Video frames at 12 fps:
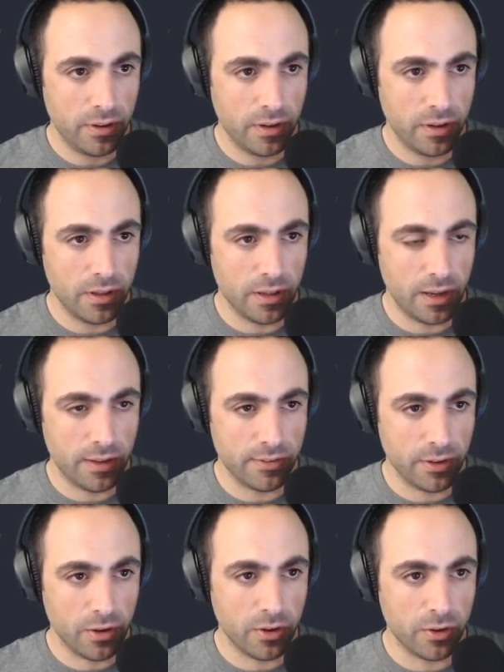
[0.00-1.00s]
Class
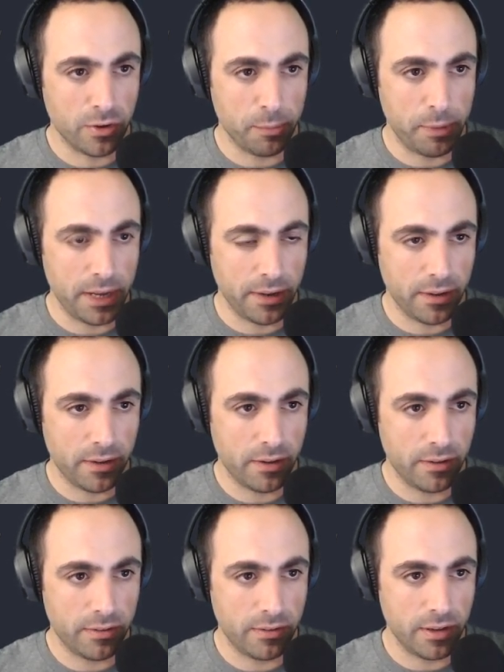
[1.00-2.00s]
automatic.
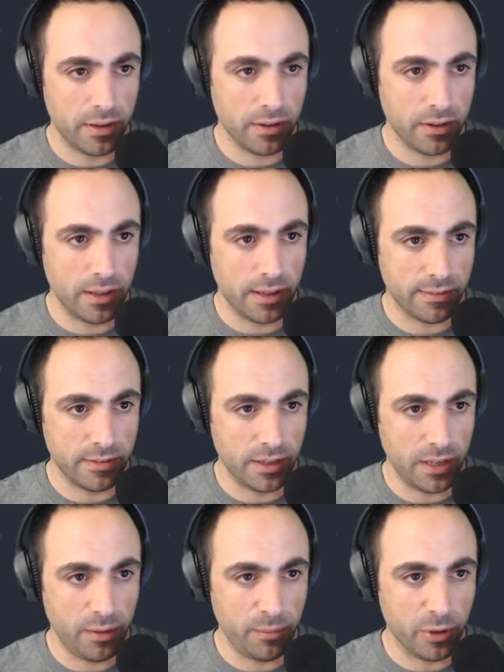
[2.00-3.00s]
Class
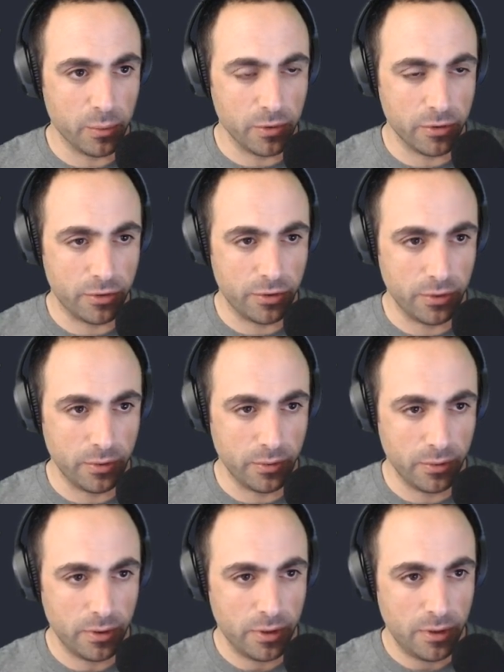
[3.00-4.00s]
name equals
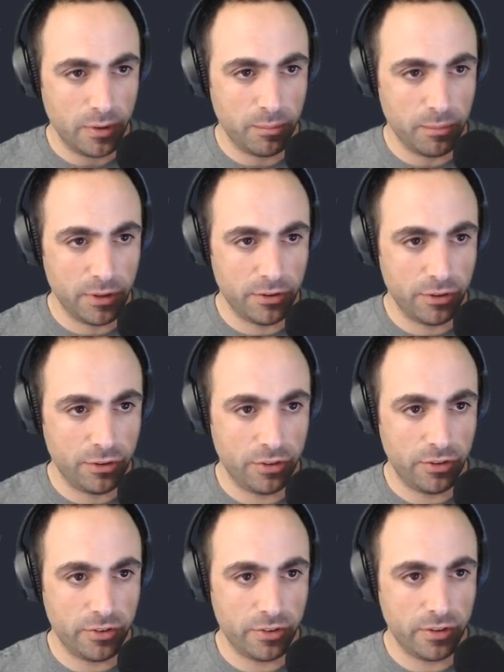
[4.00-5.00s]
to
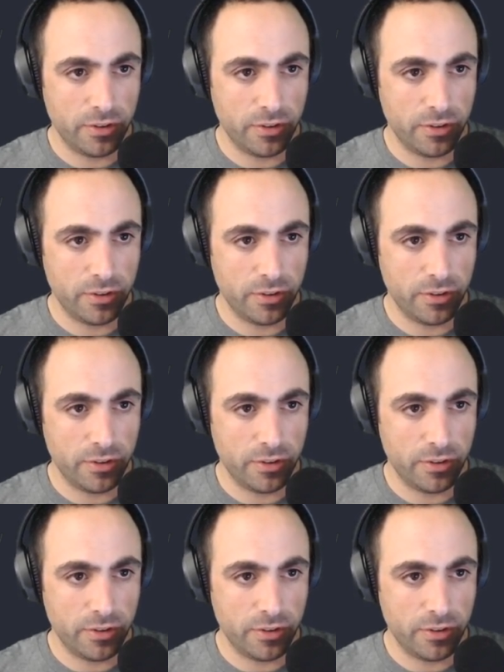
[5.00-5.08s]
messages.